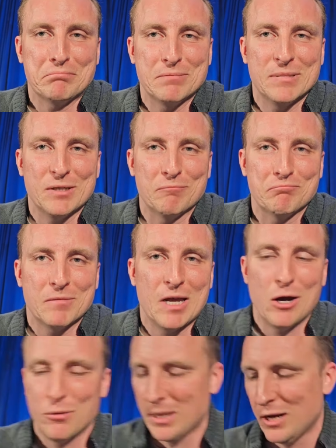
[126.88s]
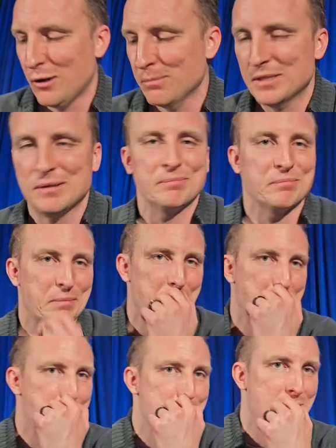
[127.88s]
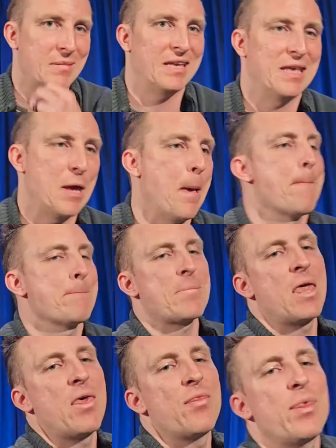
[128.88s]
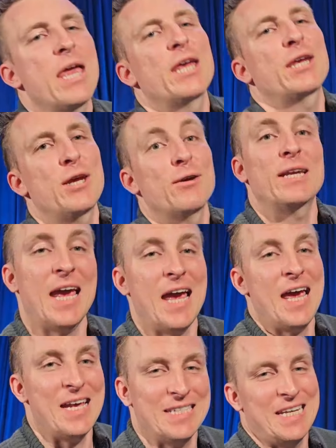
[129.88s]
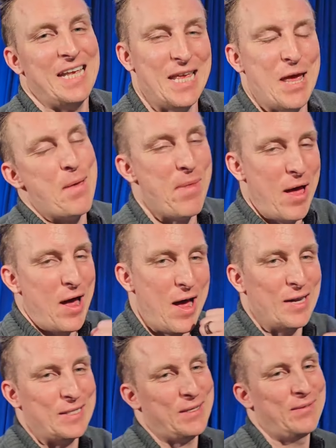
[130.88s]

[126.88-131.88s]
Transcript: Gotcha. Well, I, I can't wait. I play it all. I can't wait for Wolverine, baby. Let's go, Wolverine.